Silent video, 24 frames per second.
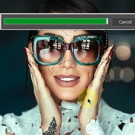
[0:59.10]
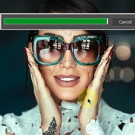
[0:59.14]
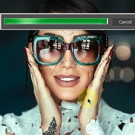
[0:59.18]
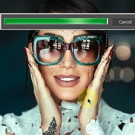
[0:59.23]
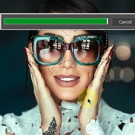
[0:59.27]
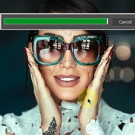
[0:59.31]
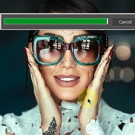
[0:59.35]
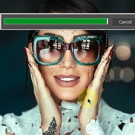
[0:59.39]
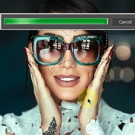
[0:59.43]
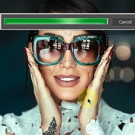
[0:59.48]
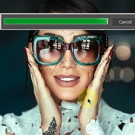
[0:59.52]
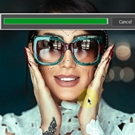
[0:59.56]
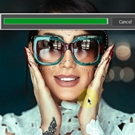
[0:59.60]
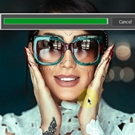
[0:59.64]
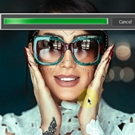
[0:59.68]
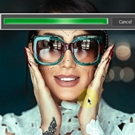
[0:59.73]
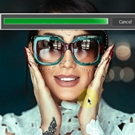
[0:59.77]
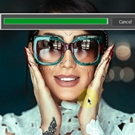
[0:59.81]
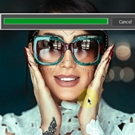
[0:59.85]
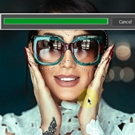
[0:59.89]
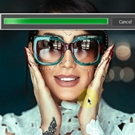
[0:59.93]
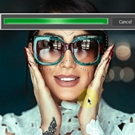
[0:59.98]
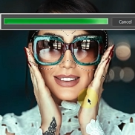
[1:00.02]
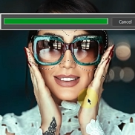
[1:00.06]

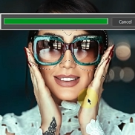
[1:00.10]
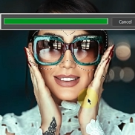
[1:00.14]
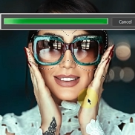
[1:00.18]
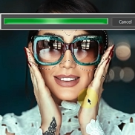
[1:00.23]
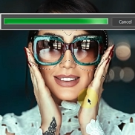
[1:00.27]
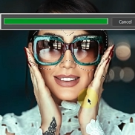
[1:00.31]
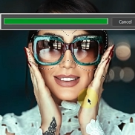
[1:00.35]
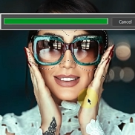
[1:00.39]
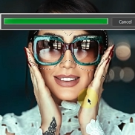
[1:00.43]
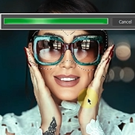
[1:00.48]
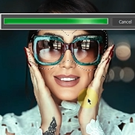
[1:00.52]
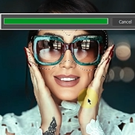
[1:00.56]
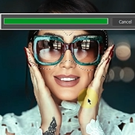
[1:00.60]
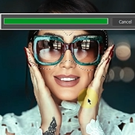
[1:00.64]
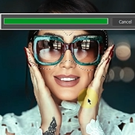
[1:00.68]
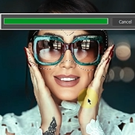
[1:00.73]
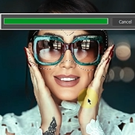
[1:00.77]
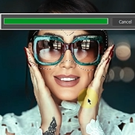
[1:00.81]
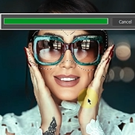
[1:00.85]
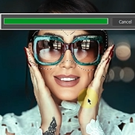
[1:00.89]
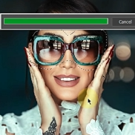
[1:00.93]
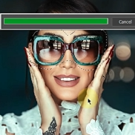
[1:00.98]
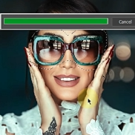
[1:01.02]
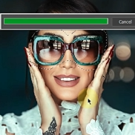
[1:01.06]

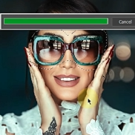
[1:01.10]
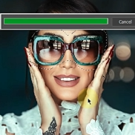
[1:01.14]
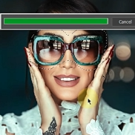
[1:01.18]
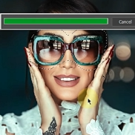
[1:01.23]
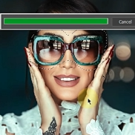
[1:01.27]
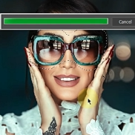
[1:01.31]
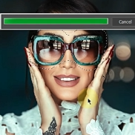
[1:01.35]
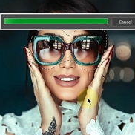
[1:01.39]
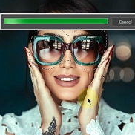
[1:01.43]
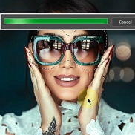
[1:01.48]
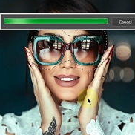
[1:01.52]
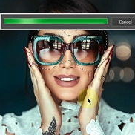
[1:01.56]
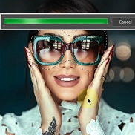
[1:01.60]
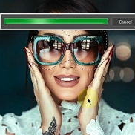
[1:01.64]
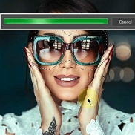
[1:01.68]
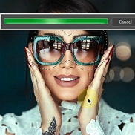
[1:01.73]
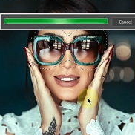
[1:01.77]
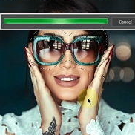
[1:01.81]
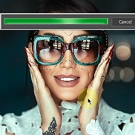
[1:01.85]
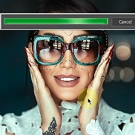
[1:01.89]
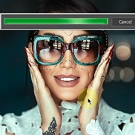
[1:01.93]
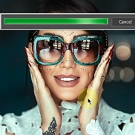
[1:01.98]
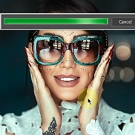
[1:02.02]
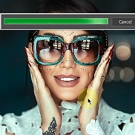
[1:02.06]

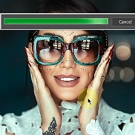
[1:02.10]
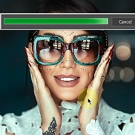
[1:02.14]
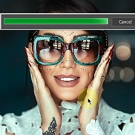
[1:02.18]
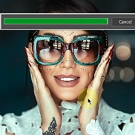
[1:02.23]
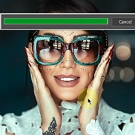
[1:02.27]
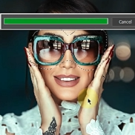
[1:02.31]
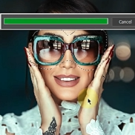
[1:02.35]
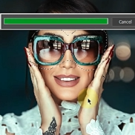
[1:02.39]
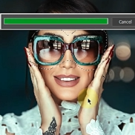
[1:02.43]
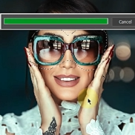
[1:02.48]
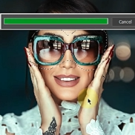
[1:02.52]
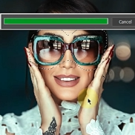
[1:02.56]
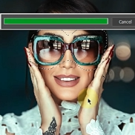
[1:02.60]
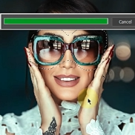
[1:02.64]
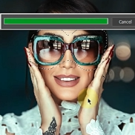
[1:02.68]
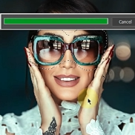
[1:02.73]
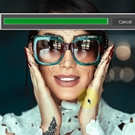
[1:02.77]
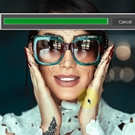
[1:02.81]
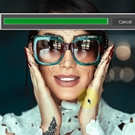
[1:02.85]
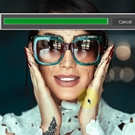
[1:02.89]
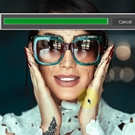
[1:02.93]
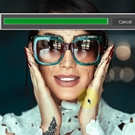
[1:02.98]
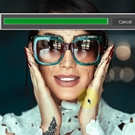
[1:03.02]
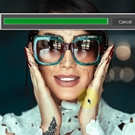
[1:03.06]

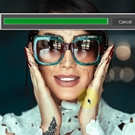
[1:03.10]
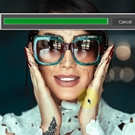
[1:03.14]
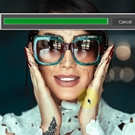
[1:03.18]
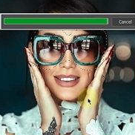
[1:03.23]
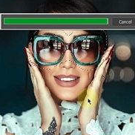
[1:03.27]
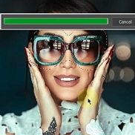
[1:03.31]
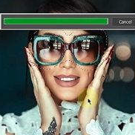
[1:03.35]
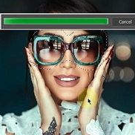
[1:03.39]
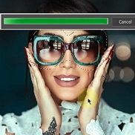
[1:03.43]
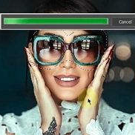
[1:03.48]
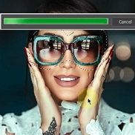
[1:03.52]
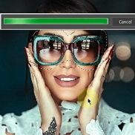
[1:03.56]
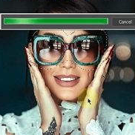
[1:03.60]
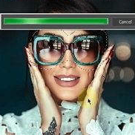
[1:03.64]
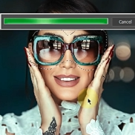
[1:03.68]
(silence)